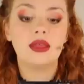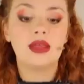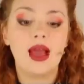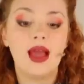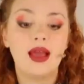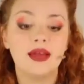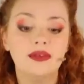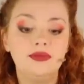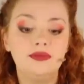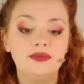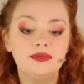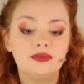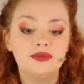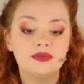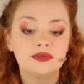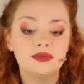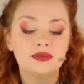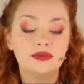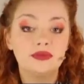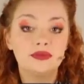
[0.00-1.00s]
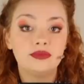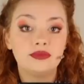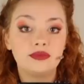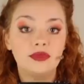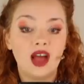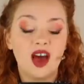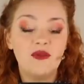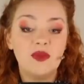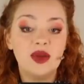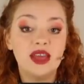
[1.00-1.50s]
Gang,
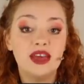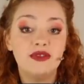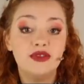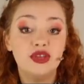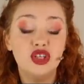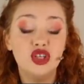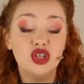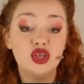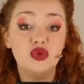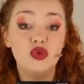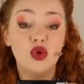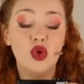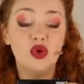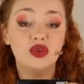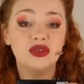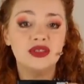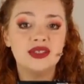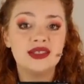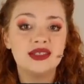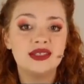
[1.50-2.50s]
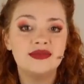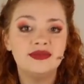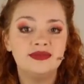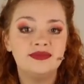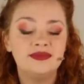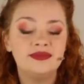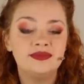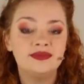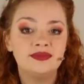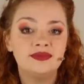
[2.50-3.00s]
I've been given new horns.
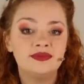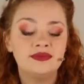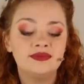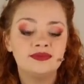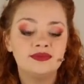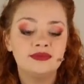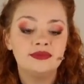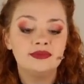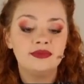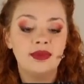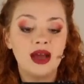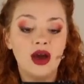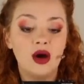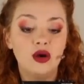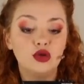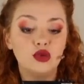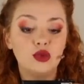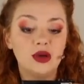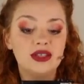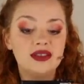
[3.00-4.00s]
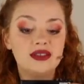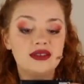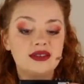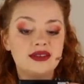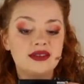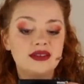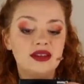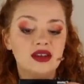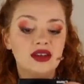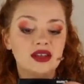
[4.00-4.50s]
My old
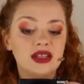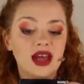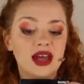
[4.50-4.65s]
ones look